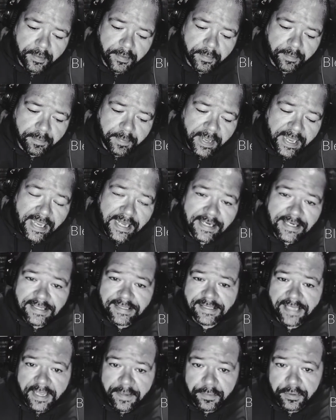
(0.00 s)
Being
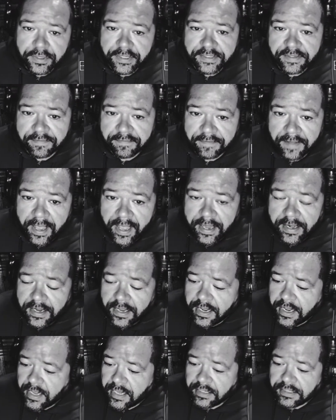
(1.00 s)
disabled as a vet
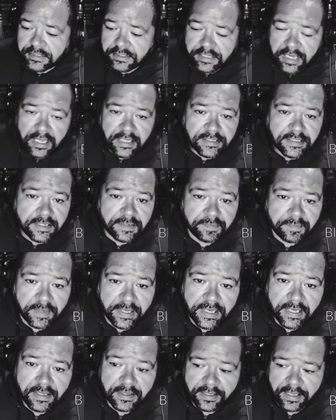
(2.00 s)
doesn't
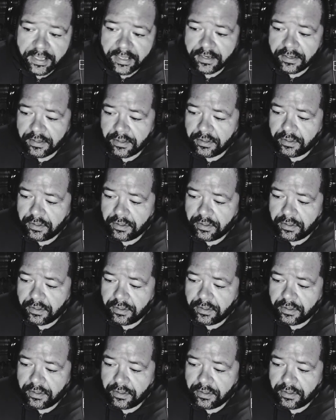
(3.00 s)
mean that